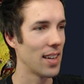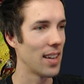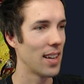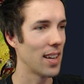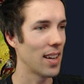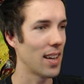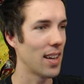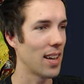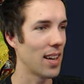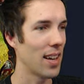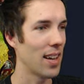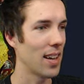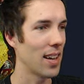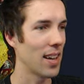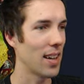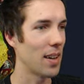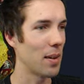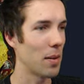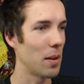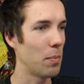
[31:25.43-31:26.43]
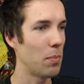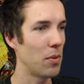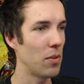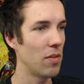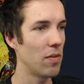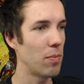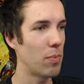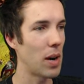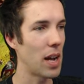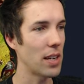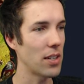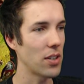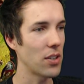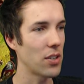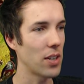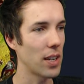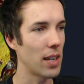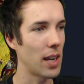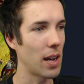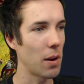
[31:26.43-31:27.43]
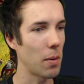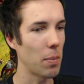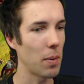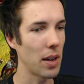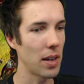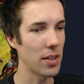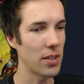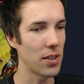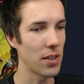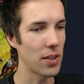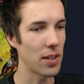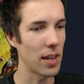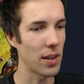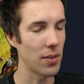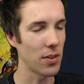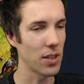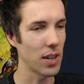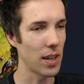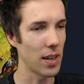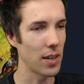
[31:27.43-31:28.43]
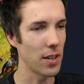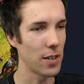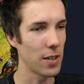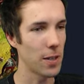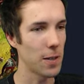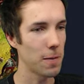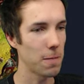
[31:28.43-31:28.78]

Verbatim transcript: Uh, improved processing now applies to town centers.